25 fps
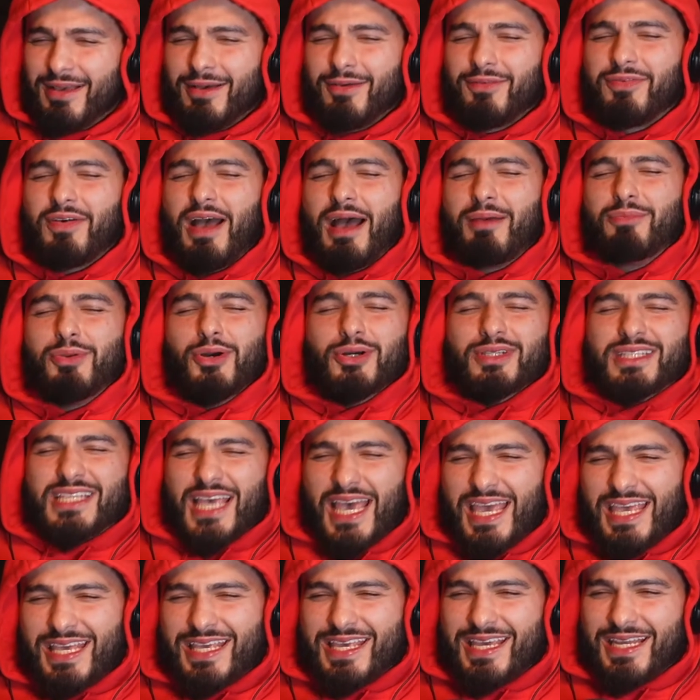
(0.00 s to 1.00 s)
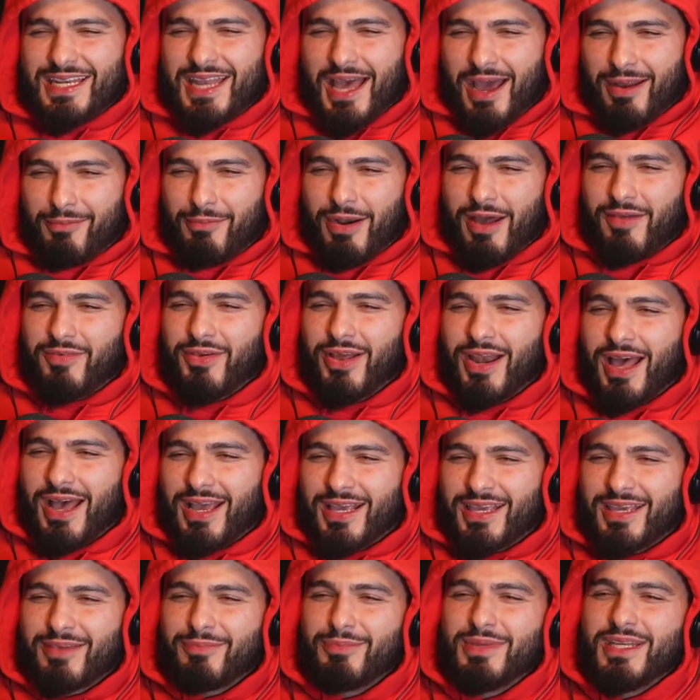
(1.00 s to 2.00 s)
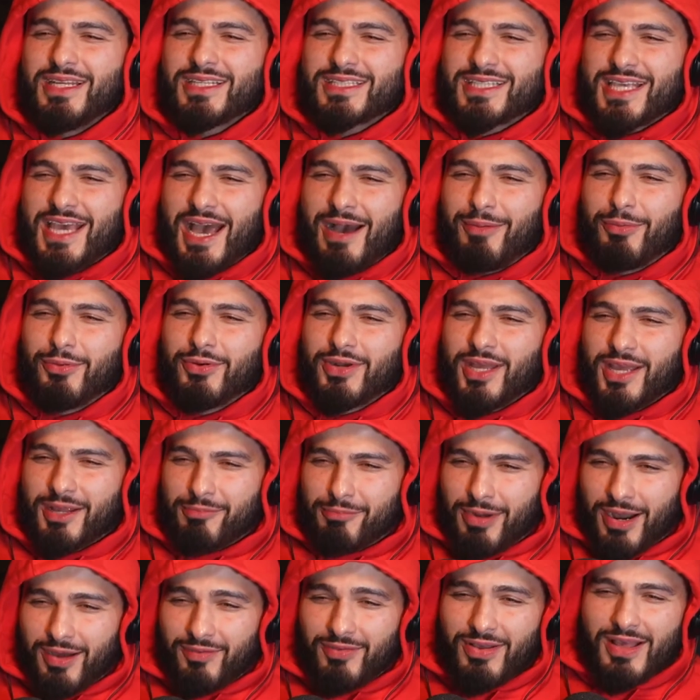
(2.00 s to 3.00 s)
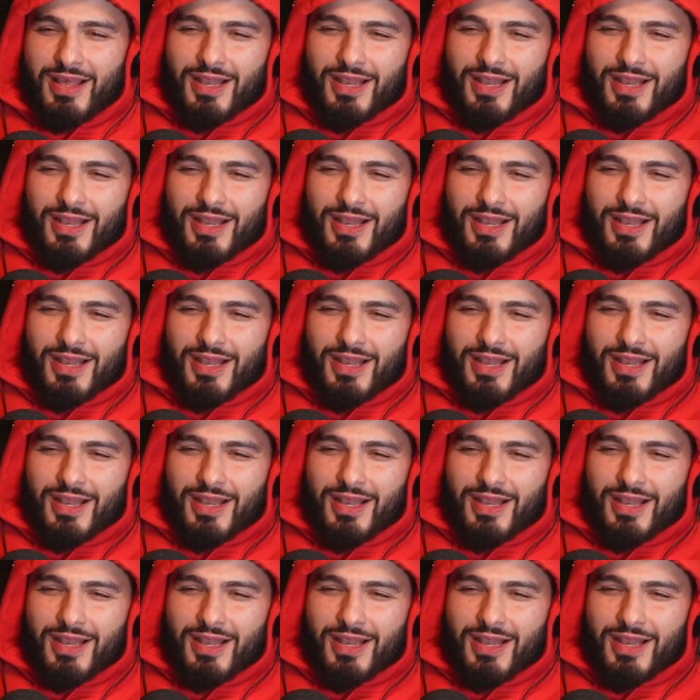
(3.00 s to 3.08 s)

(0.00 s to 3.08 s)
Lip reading: Fam, you're taking that, bruv. You're like, give me this camel dick, bruv.